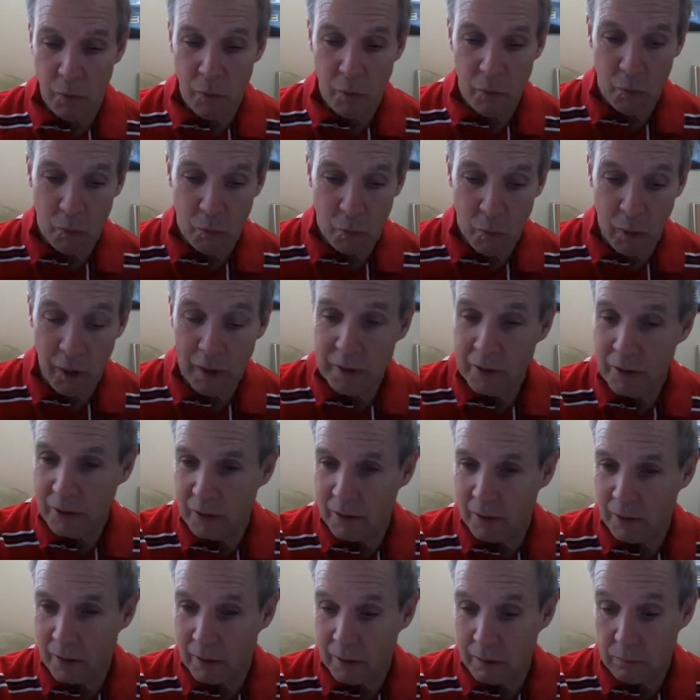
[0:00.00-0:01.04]
one of
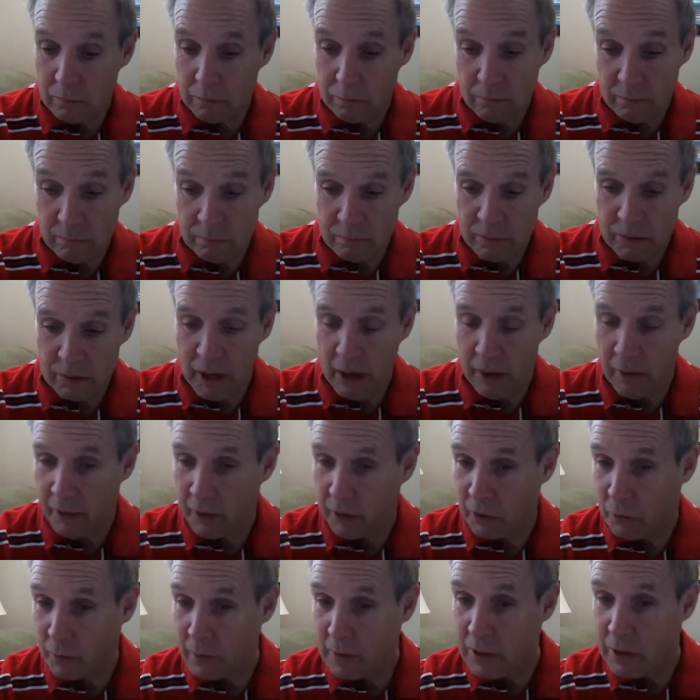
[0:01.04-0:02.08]
the
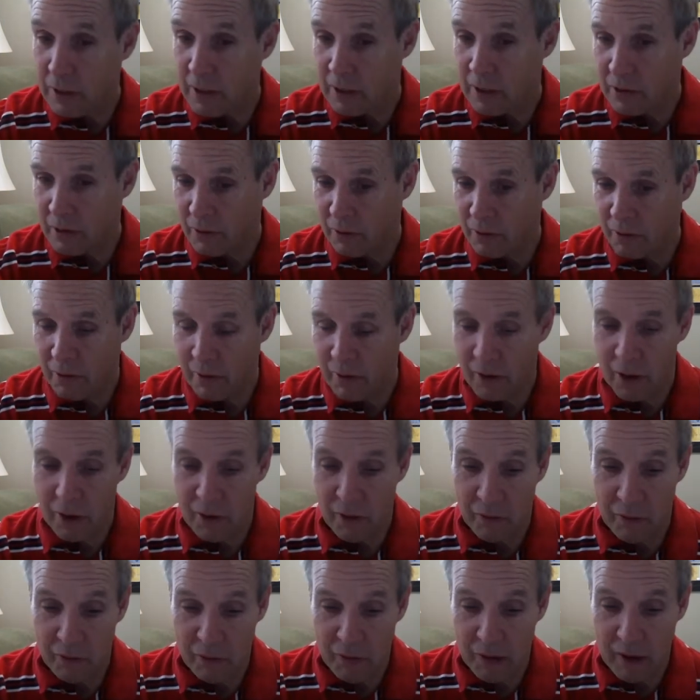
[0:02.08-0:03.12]
characteristics
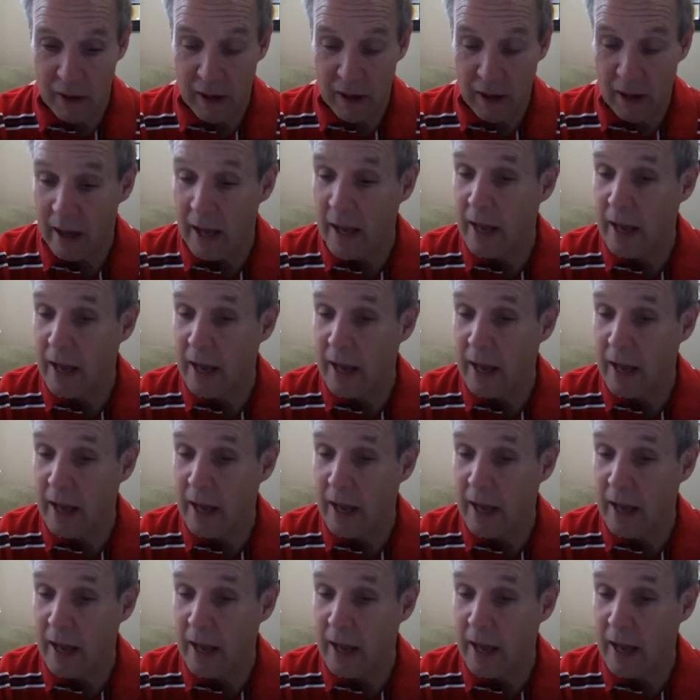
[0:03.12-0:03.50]
of the